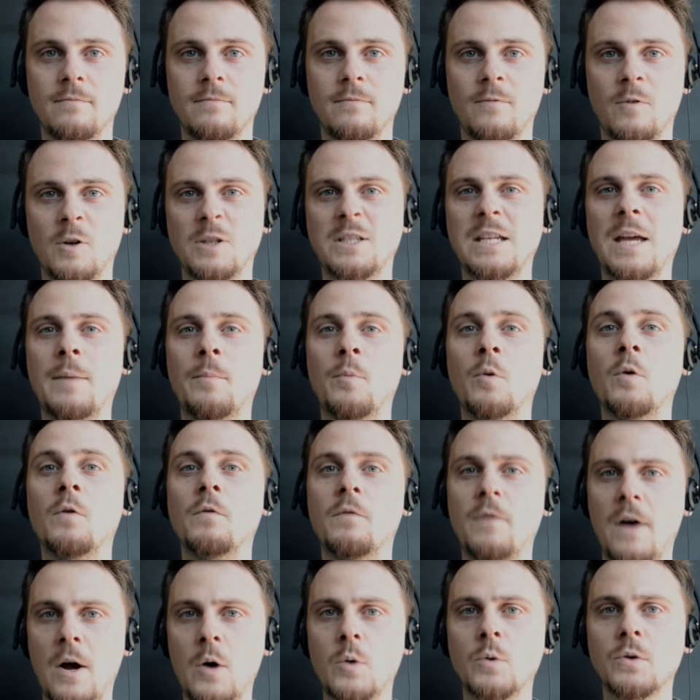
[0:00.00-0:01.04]
For example,
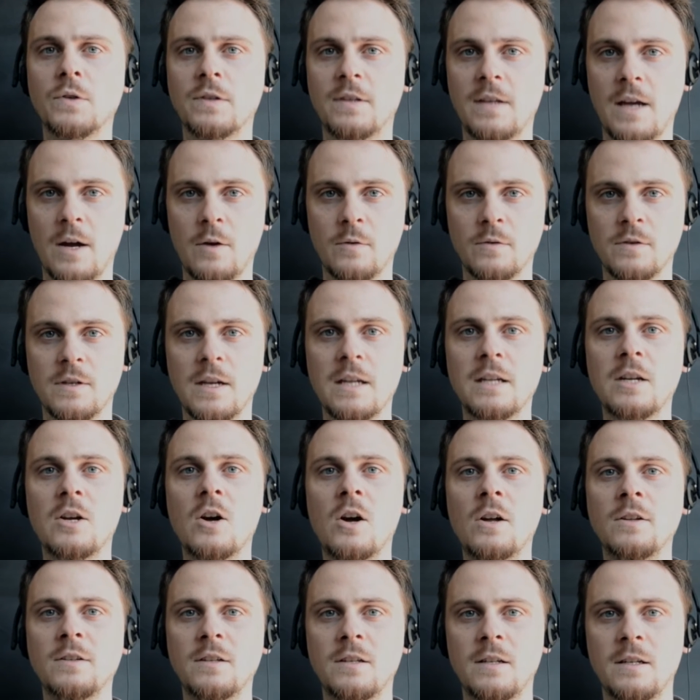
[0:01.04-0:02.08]
vowel sounds and
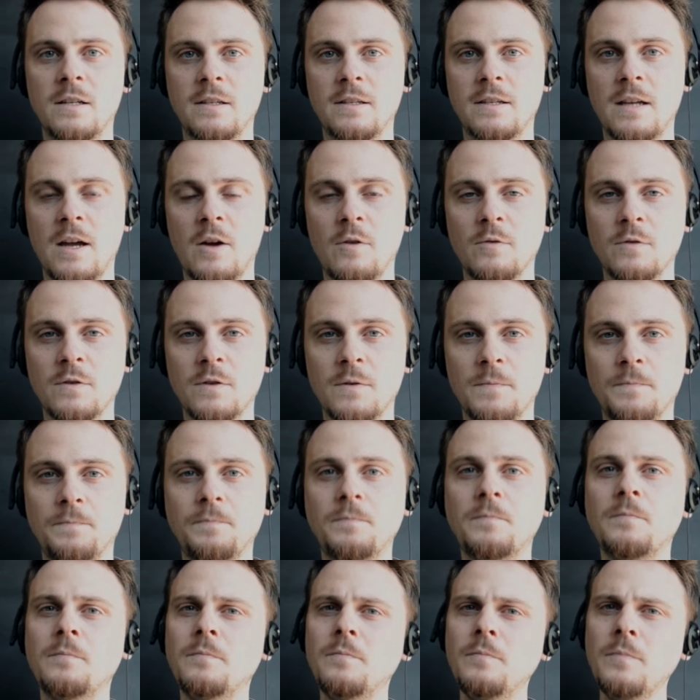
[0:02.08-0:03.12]
consonant sounds.
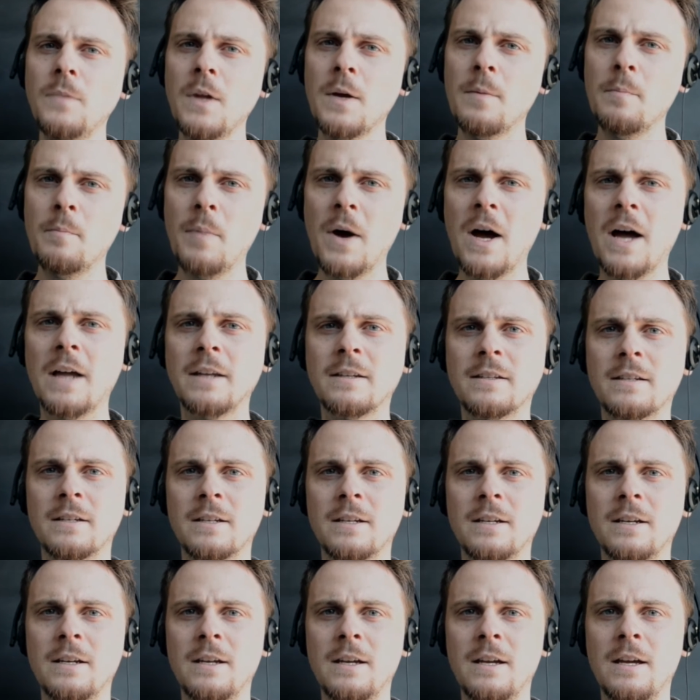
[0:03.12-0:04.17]
But
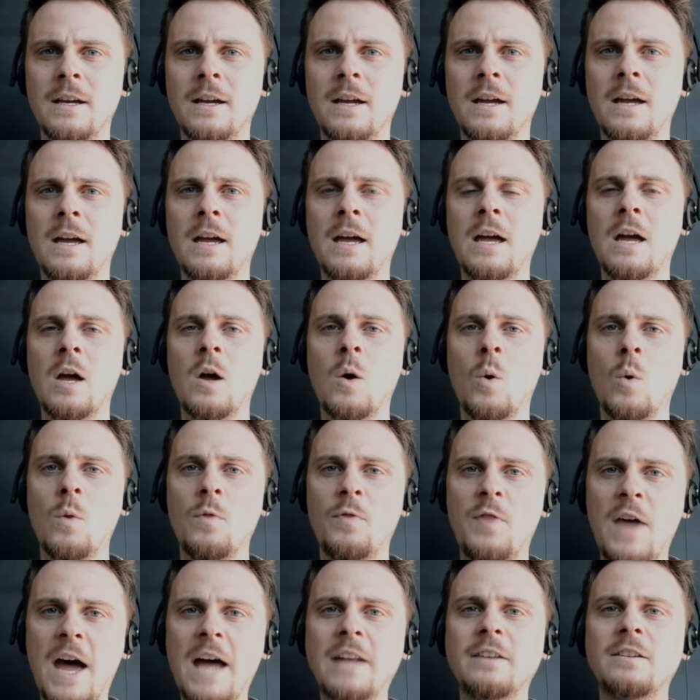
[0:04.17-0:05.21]

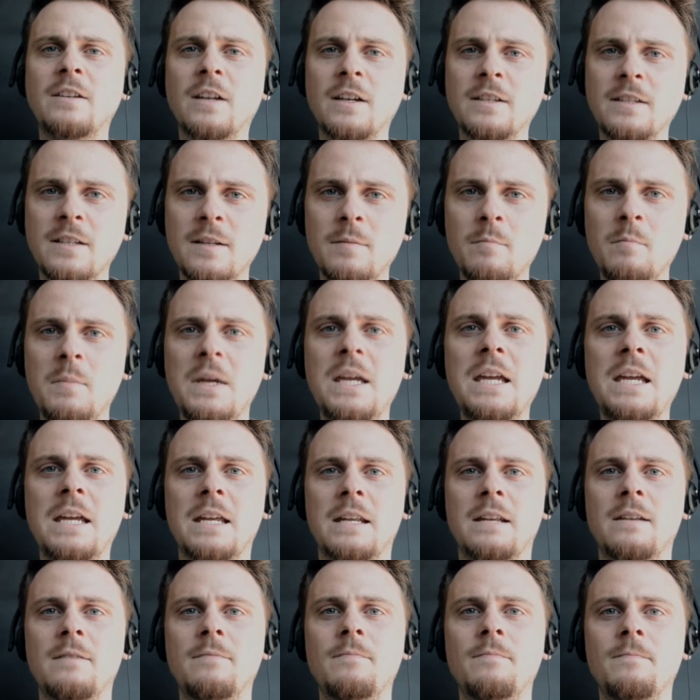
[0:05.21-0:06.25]
that doesn't
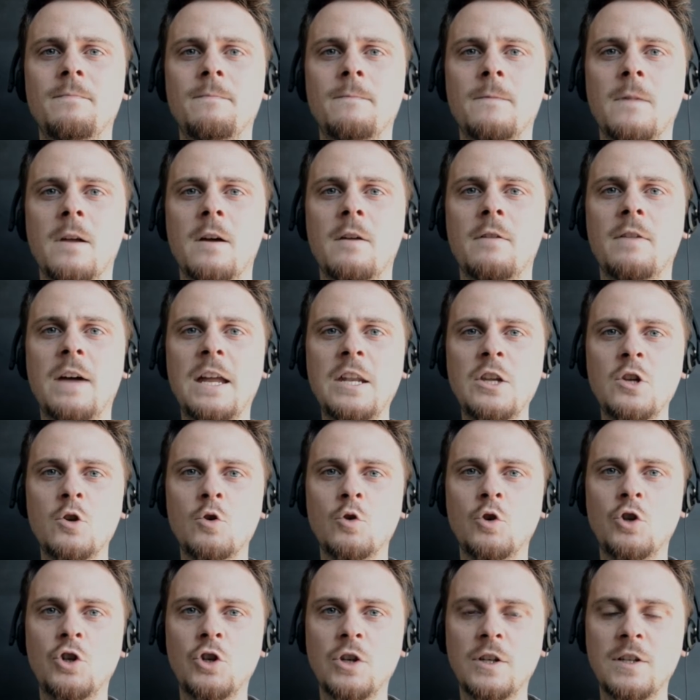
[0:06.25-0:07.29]
mean that you
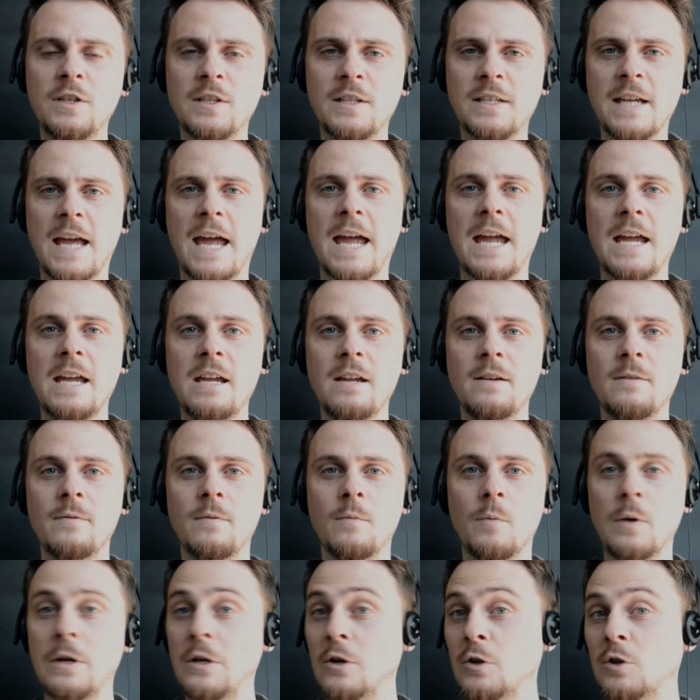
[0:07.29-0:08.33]
should say,
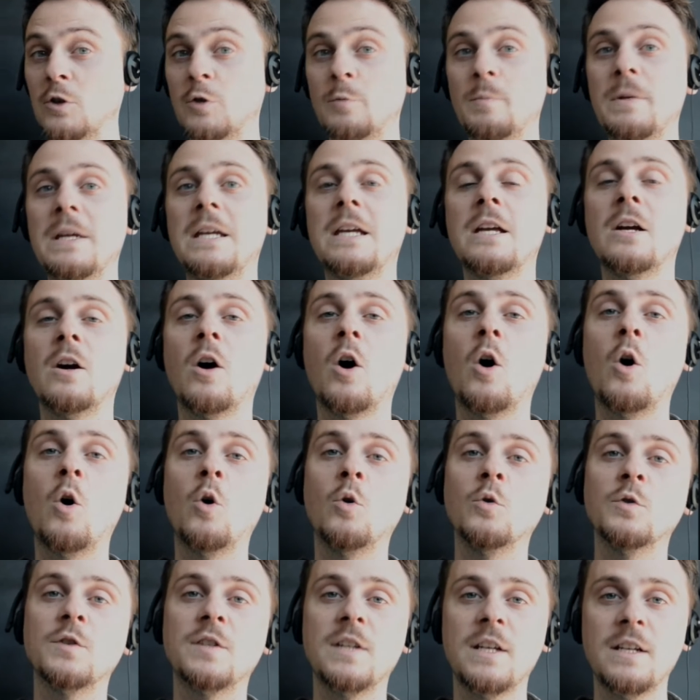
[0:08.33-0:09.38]
when you're speaking a
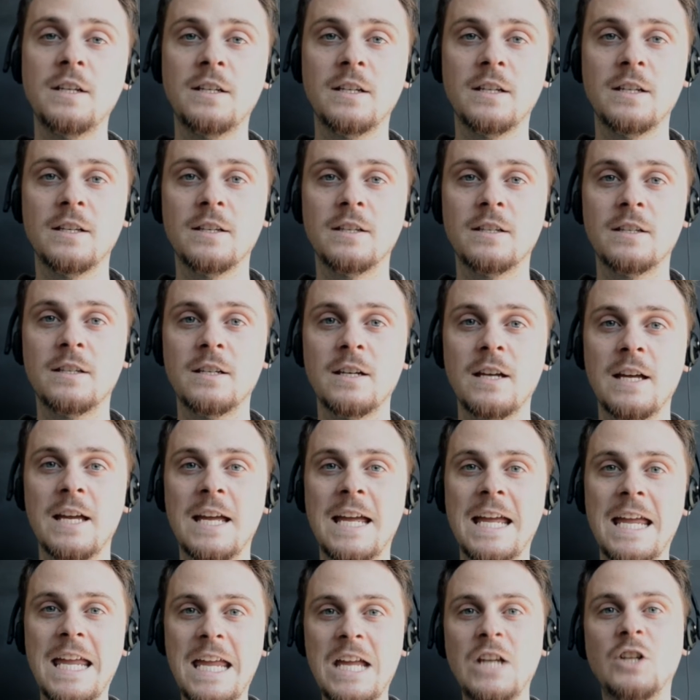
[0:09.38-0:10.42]
whole sentence,
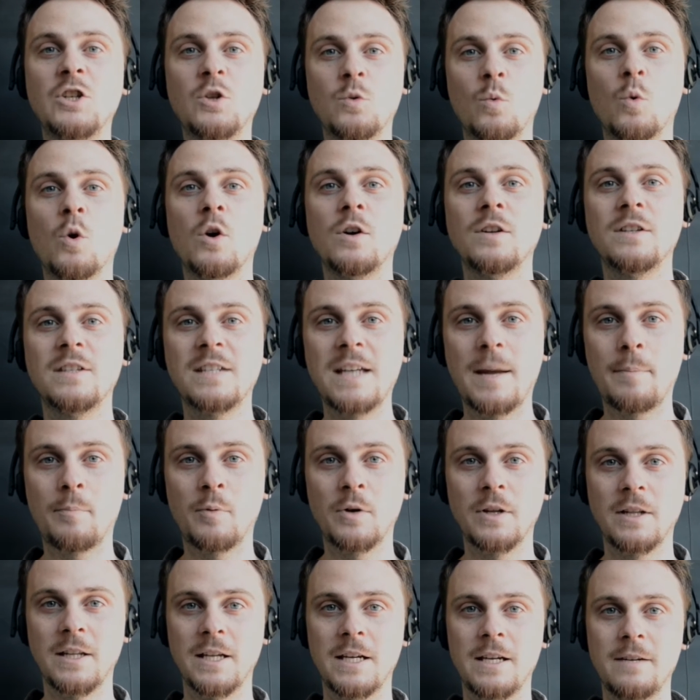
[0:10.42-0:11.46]
each word
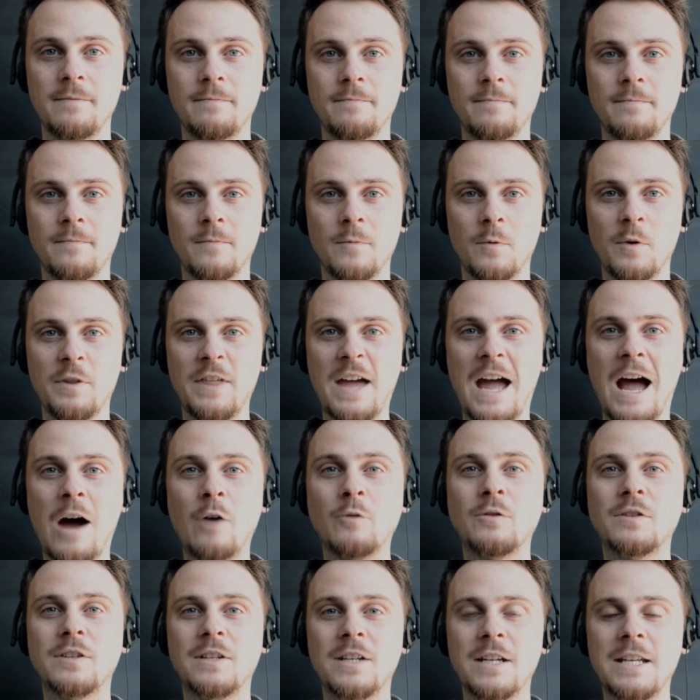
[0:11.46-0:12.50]
separately
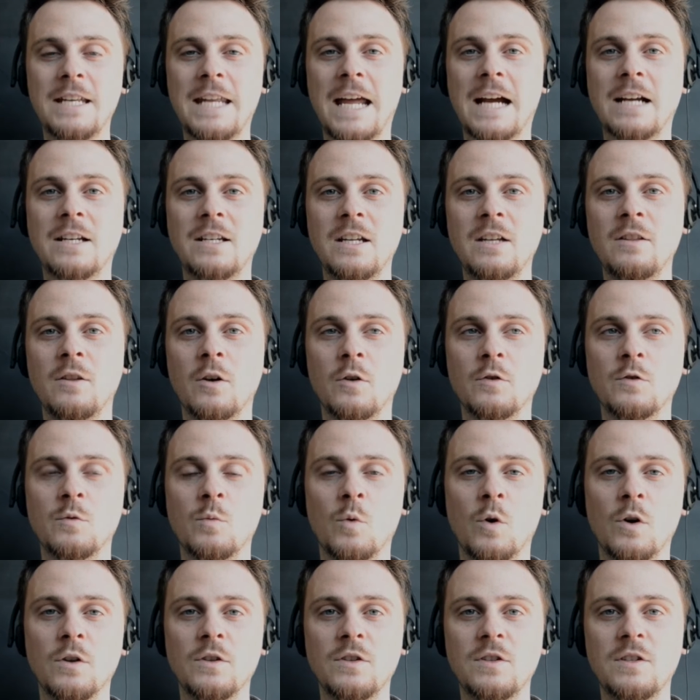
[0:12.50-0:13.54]
without connecting those
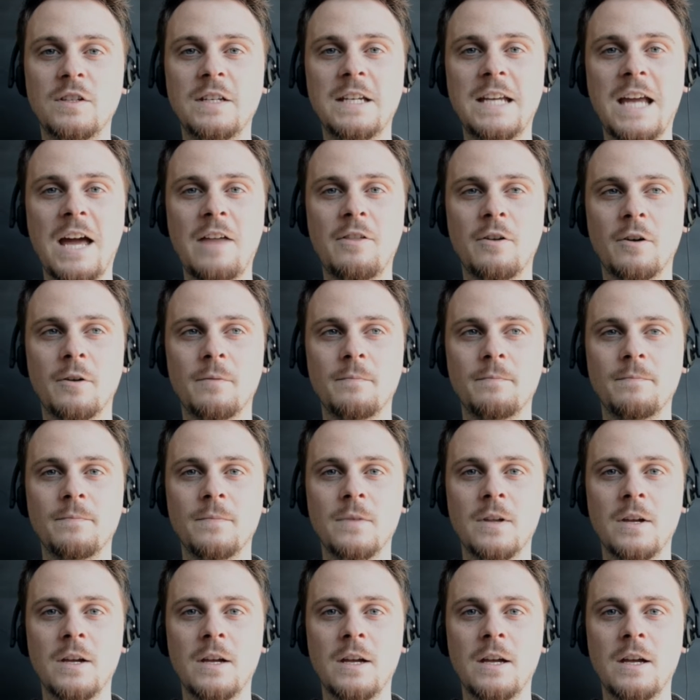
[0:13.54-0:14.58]
words together.
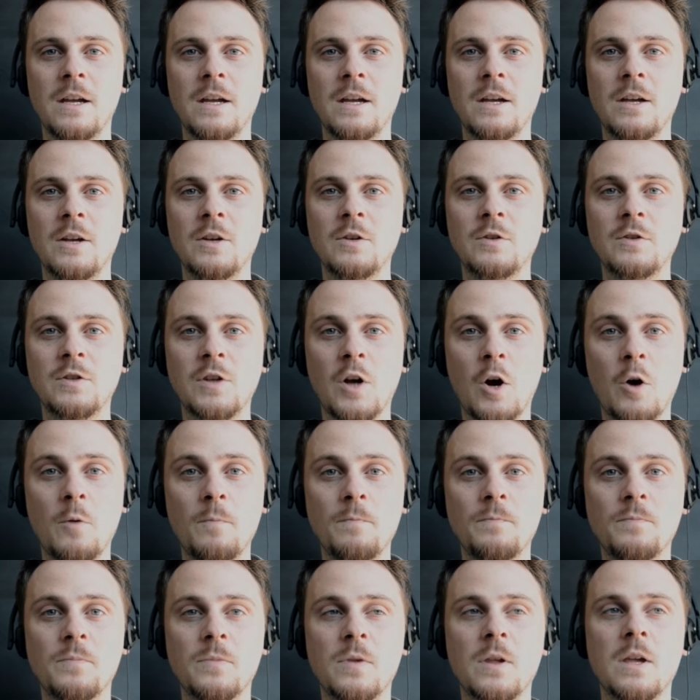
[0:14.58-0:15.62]

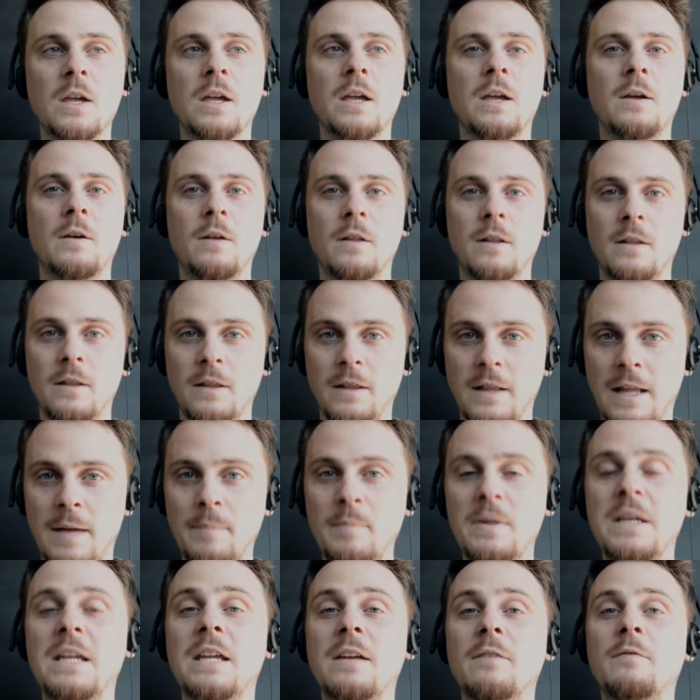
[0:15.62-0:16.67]
So, let
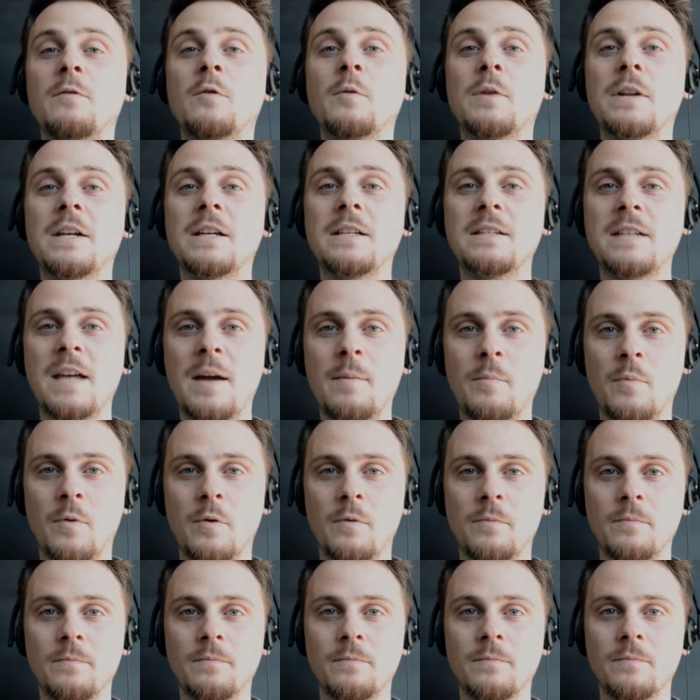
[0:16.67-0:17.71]
me give you an example.